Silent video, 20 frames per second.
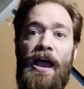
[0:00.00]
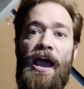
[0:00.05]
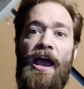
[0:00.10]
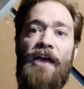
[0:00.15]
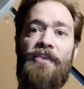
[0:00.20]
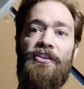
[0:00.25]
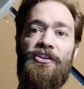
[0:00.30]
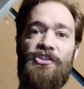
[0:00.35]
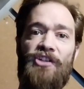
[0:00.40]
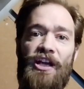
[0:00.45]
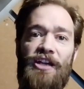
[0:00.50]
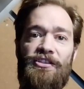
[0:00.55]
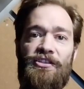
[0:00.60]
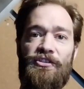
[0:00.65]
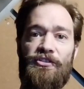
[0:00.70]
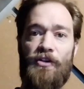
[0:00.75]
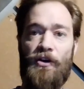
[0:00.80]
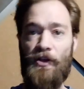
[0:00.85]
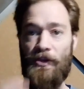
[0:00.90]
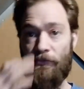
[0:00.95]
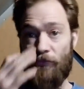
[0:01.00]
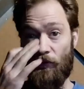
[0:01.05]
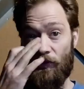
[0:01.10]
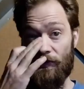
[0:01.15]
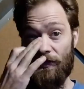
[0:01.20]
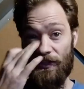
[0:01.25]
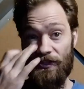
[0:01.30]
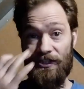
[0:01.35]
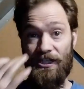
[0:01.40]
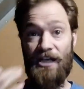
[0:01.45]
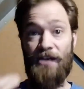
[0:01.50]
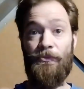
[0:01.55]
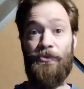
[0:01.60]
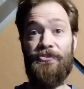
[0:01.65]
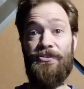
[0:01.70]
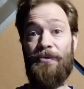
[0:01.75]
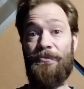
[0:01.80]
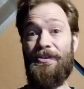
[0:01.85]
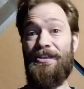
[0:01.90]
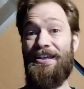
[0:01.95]
And the chances are the more sustainable
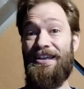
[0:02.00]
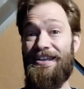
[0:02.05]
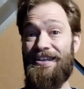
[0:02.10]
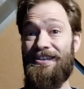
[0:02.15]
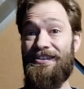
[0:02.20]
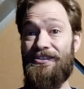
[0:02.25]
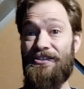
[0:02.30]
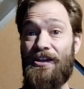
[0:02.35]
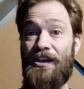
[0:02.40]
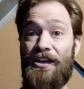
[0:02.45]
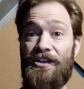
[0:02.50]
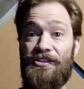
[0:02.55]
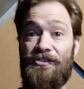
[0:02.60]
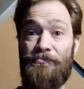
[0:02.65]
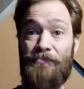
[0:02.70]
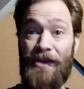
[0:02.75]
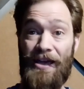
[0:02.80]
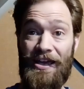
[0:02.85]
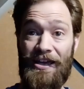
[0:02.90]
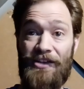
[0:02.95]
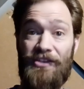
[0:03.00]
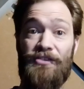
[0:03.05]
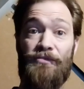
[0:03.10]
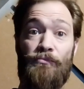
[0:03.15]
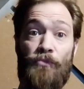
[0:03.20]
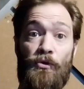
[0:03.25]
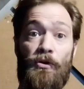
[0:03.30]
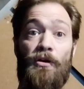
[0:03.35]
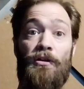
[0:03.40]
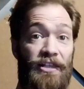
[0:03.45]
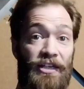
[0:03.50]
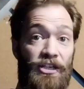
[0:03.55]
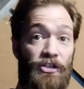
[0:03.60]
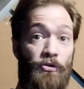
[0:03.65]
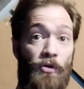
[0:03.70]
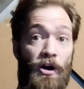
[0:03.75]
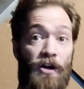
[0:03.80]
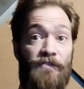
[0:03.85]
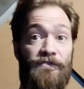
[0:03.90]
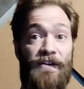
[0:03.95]
something is to make, the more likely
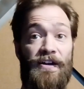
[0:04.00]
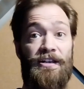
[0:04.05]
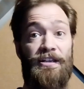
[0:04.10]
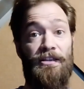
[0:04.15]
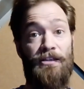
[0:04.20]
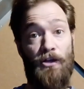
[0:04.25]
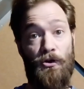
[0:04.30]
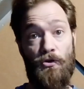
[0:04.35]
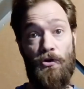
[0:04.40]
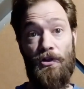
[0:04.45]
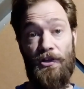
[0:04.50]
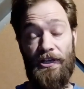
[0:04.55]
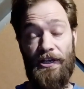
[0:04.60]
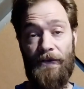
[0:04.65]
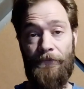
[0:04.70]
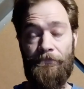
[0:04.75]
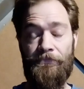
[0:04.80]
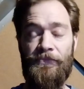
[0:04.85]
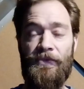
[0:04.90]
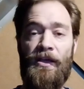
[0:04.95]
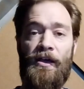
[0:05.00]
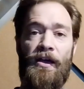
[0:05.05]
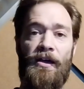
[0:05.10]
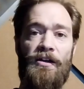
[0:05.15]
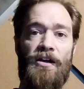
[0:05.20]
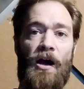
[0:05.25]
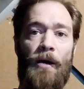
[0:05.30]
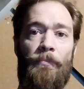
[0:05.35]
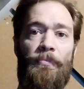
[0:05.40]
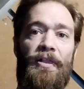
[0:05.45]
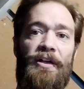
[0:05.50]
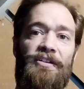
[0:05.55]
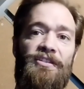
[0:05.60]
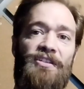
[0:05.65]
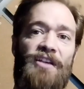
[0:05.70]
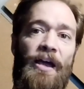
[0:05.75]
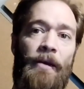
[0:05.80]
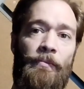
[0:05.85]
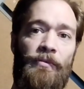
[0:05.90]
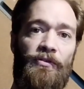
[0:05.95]
you are to find it locally. Complex
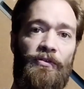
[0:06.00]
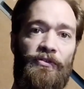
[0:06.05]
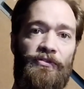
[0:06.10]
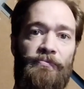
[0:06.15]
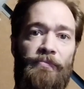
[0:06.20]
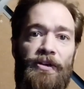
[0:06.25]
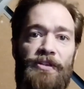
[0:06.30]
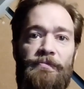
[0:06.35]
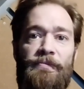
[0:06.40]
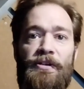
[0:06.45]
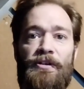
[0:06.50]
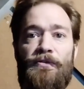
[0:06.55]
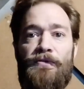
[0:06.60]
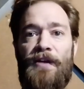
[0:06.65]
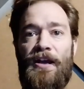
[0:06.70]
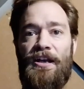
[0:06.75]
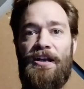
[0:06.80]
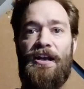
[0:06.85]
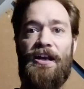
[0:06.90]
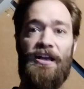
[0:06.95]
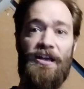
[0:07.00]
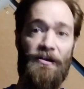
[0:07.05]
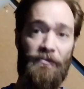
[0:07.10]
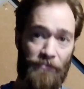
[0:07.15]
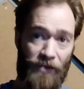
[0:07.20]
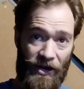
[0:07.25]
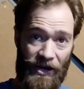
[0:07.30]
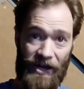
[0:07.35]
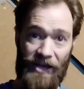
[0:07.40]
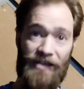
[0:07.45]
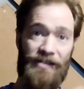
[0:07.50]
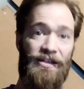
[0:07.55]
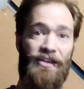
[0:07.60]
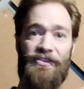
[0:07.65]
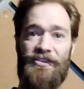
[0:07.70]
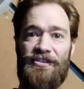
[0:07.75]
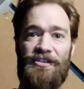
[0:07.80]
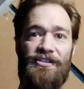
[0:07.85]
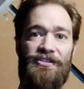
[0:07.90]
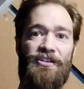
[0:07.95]
chemicals must be created and combined,
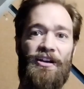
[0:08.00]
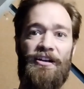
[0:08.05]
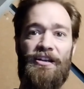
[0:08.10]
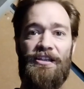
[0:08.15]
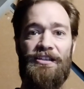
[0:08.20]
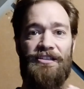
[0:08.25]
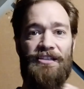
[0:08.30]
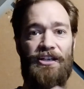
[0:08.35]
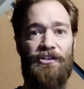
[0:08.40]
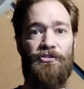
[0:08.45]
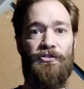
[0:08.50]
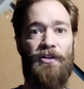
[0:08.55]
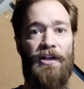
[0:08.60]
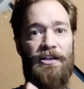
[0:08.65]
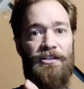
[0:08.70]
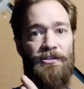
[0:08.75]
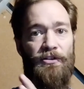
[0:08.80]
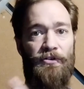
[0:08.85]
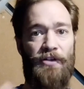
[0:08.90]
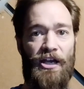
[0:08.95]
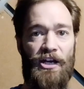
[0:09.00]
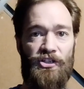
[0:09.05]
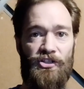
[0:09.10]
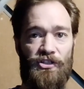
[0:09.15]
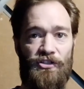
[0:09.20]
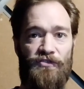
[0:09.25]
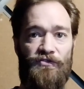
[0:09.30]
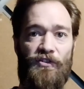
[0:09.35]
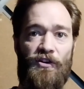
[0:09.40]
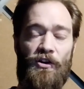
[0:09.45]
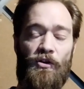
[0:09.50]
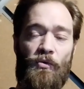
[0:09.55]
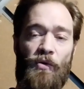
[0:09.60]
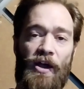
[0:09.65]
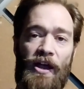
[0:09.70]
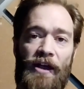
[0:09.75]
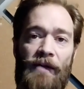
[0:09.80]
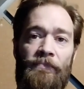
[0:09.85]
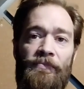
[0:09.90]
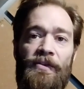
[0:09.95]
and this is done in centralized locations far
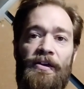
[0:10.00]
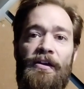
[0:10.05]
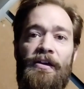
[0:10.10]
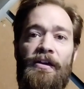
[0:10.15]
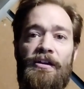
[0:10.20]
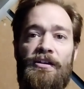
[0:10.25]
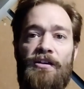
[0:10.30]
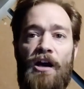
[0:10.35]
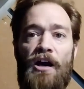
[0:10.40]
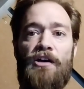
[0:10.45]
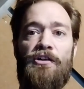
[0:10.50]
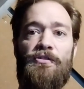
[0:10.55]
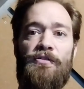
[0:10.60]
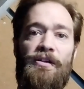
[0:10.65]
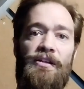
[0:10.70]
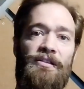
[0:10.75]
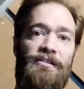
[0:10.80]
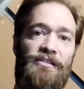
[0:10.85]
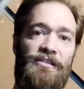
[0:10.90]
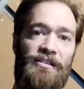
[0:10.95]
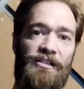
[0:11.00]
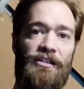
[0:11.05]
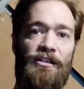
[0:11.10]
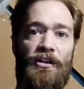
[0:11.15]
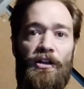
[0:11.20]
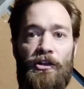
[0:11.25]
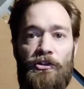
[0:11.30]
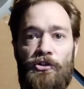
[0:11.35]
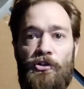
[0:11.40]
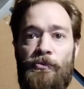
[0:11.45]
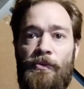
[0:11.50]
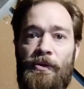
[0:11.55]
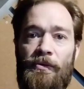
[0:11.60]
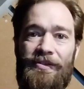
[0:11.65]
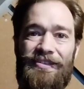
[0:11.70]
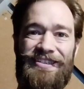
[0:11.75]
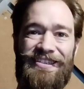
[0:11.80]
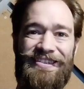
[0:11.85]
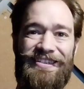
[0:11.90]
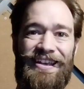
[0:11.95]
away. Concrete, steel, aluminum,
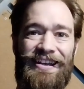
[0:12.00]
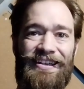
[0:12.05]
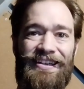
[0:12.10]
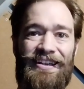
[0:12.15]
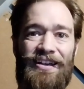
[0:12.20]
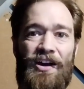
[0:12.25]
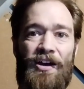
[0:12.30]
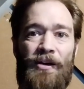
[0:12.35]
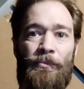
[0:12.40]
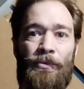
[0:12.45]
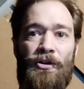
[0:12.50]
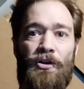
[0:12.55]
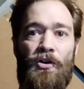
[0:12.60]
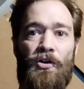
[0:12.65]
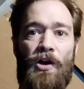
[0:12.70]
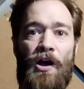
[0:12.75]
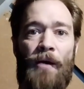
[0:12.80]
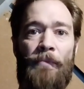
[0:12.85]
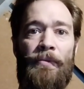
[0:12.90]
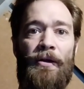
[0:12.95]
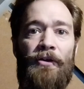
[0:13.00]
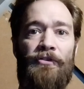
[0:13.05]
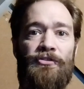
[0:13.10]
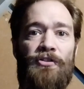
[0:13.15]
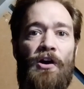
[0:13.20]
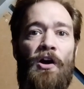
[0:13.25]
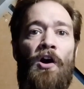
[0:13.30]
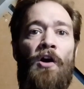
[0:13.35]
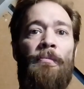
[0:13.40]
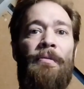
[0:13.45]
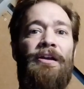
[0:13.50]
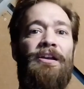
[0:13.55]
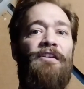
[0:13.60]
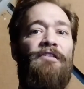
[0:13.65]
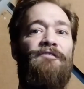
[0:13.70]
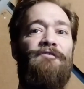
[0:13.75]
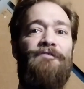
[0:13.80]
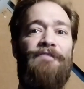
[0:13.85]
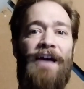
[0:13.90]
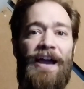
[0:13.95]
and synthetic chemical compounds are all made
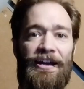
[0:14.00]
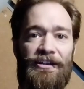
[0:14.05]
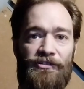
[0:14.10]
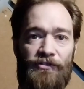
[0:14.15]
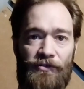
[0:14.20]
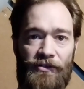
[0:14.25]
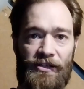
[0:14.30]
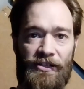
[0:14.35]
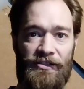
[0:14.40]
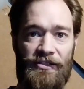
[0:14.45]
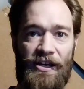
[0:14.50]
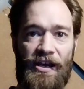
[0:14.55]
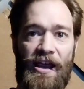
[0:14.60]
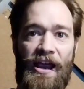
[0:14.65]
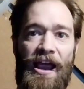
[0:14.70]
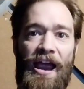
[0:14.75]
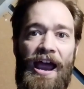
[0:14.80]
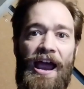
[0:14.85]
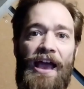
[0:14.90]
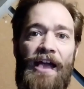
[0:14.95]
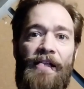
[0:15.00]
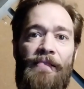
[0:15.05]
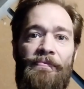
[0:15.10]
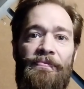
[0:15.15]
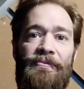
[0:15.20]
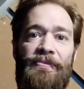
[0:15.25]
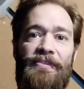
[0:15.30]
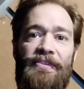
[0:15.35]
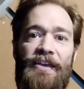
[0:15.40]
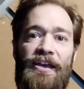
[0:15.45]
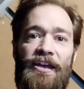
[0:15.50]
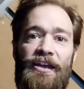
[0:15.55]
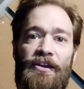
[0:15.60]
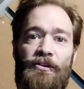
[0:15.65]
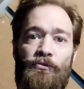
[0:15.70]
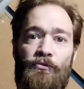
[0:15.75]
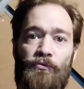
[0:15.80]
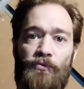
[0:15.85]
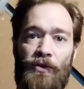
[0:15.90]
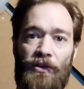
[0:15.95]
at factories, and
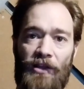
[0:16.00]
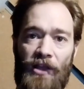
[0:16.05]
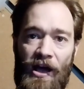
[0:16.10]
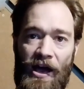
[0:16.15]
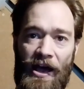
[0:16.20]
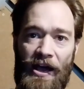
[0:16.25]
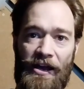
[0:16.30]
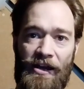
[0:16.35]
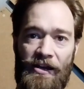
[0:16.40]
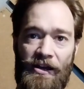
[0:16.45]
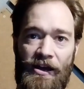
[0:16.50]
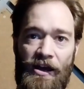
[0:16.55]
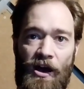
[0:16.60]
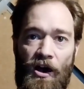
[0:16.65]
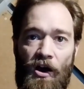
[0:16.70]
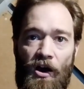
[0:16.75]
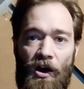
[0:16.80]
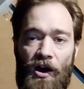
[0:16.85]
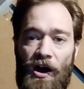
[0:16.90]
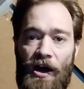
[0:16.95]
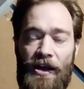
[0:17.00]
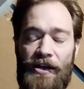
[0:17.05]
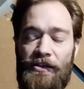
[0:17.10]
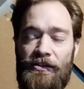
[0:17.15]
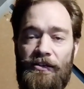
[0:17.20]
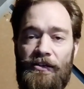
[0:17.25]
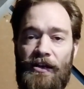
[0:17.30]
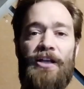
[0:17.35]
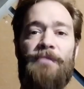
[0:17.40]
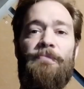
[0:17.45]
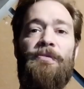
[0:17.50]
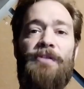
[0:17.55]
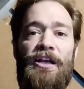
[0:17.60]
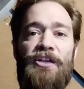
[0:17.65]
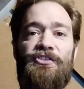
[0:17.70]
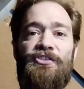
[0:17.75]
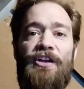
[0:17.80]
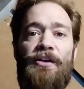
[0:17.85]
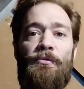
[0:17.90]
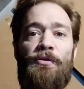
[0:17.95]
they rely on
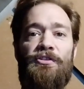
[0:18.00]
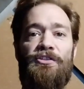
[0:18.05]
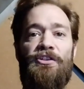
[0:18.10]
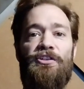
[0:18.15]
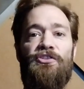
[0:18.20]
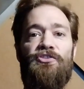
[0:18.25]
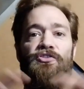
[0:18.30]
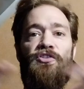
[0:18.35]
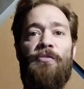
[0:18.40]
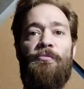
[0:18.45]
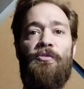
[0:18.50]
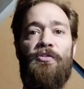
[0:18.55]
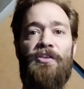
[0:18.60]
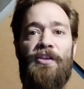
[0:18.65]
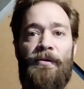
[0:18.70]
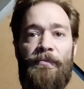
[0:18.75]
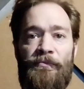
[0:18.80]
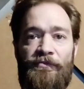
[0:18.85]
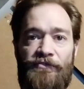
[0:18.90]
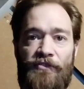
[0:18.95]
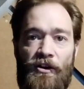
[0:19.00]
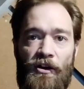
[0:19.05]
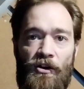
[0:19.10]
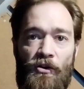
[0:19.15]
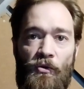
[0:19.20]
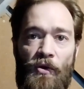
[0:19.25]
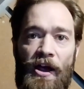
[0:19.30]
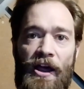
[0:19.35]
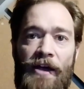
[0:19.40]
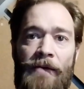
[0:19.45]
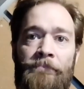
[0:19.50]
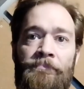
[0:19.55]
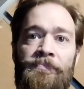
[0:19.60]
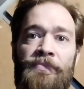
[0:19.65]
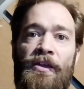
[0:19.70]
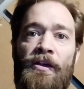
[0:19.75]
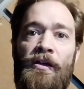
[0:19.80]
transportation network to distribute them far away.